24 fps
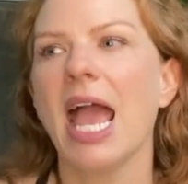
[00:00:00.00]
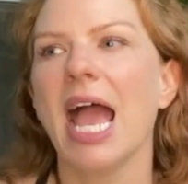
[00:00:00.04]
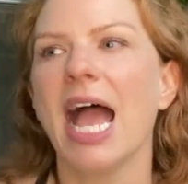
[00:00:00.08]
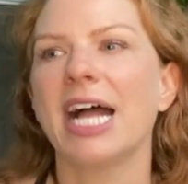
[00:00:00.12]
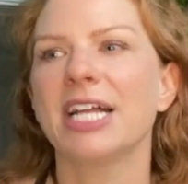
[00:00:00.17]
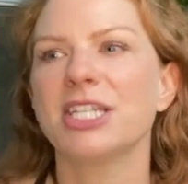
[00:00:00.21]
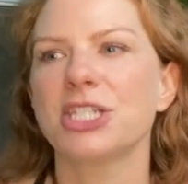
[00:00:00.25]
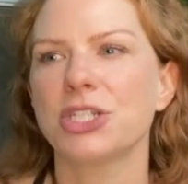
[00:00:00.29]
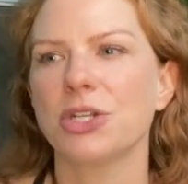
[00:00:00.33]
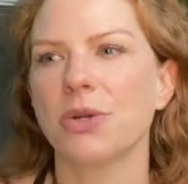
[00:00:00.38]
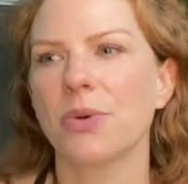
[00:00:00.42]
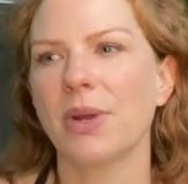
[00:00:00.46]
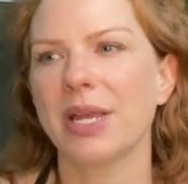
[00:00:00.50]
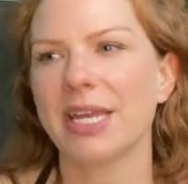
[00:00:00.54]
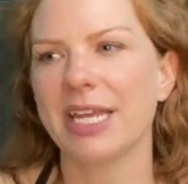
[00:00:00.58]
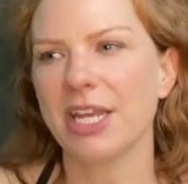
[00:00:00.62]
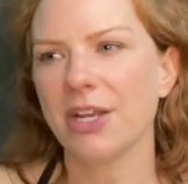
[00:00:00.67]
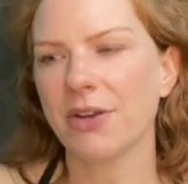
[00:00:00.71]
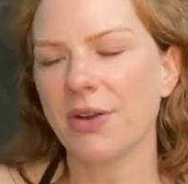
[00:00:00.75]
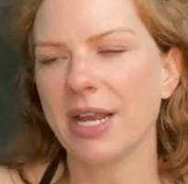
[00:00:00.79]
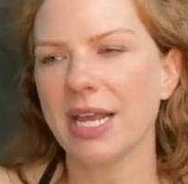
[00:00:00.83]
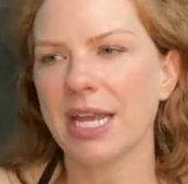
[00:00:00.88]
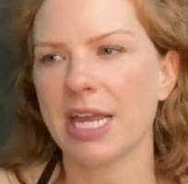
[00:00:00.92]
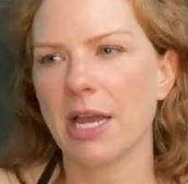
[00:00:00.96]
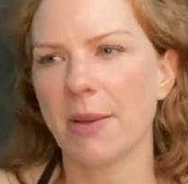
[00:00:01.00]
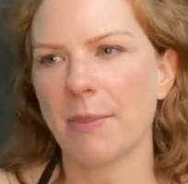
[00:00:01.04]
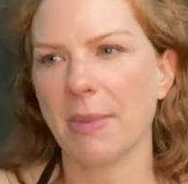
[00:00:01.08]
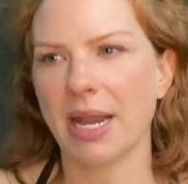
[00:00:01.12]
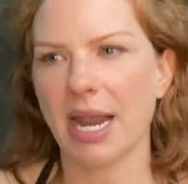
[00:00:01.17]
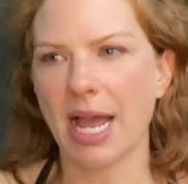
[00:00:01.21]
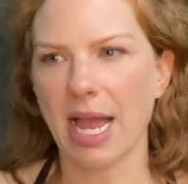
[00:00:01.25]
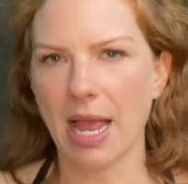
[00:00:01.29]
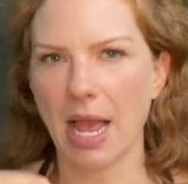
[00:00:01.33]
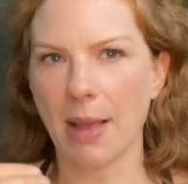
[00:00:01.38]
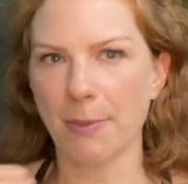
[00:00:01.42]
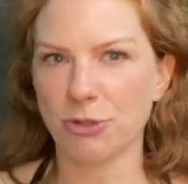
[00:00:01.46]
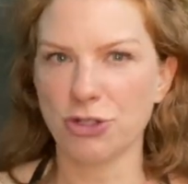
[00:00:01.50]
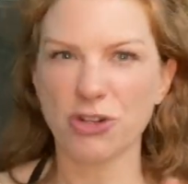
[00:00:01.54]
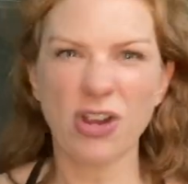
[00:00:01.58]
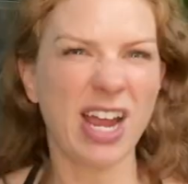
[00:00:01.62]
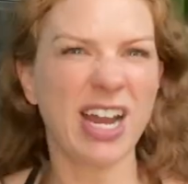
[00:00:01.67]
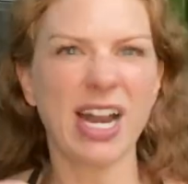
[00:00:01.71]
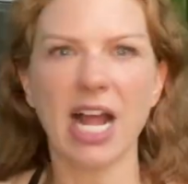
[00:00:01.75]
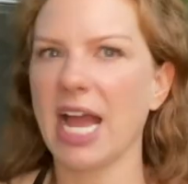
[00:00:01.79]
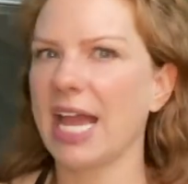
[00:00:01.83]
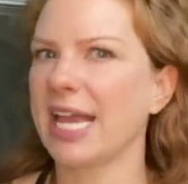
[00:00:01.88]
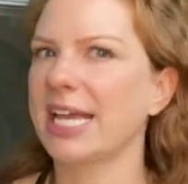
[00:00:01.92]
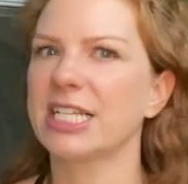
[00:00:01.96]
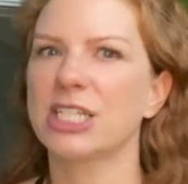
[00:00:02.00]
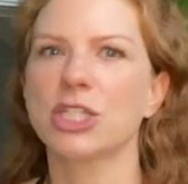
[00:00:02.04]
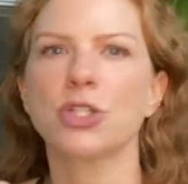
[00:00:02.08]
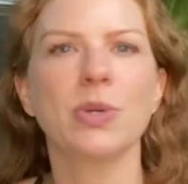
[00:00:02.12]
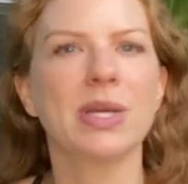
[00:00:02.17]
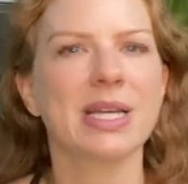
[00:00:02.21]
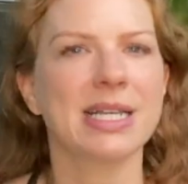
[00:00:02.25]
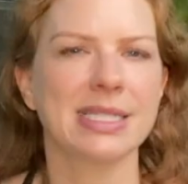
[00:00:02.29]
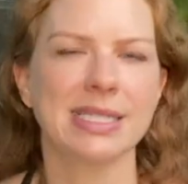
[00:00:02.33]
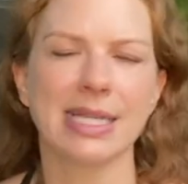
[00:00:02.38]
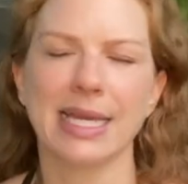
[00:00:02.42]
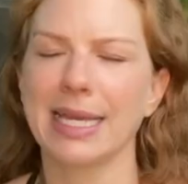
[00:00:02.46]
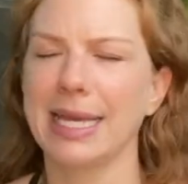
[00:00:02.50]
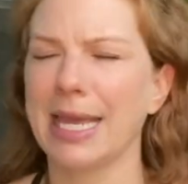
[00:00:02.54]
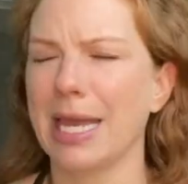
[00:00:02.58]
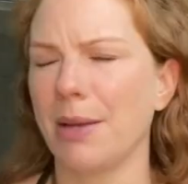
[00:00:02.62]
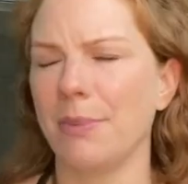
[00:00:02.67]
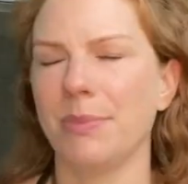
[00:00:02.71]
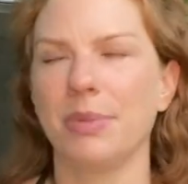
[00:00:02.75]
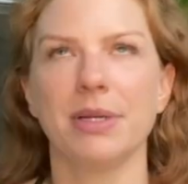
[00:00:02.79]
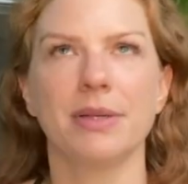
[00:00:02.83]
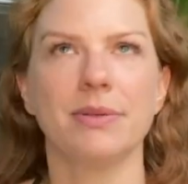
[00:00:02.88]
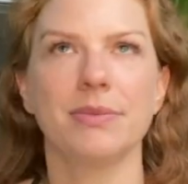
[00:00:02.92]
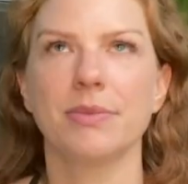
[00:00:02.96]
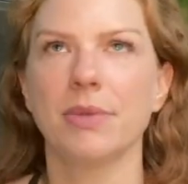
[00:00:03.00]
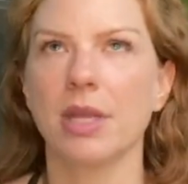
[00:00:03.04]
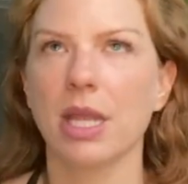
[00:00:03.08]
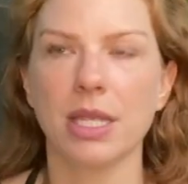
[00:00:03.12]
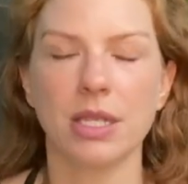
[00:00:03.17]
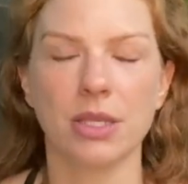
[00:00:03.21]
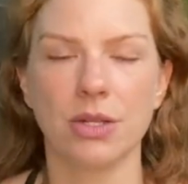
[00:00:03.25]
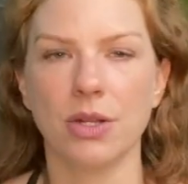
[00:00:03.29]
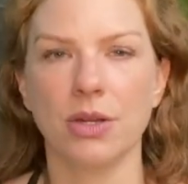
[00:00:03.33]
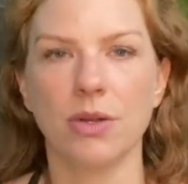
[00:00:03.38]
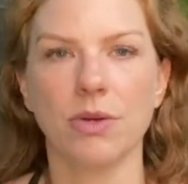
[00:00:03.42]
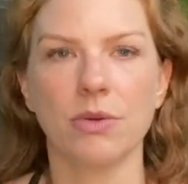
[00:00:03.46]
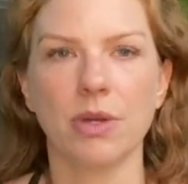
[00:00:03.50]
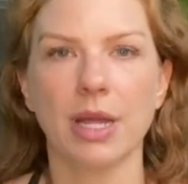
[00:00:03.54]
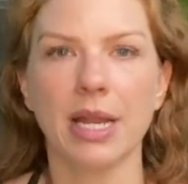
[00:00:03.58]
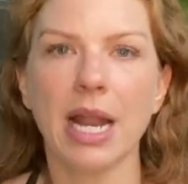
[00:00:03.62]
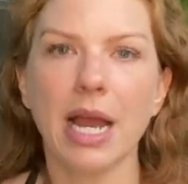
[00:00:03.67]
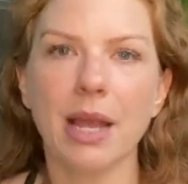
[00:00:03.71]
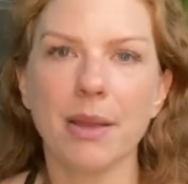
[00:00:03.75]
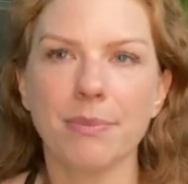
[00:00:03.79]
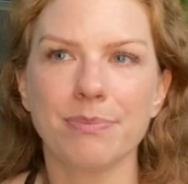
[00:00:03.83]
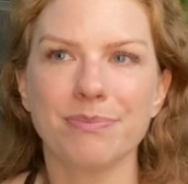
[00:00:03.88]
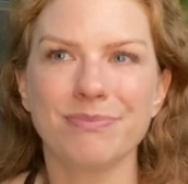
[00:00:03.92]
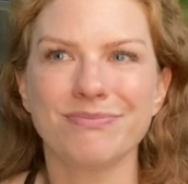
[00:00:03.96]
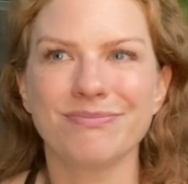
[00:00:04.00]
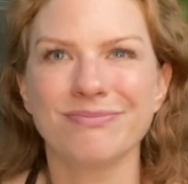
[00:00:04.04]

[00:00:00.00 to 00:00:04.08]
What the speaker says: And so here I am, and I'm trying to hike as quick as I can, but and I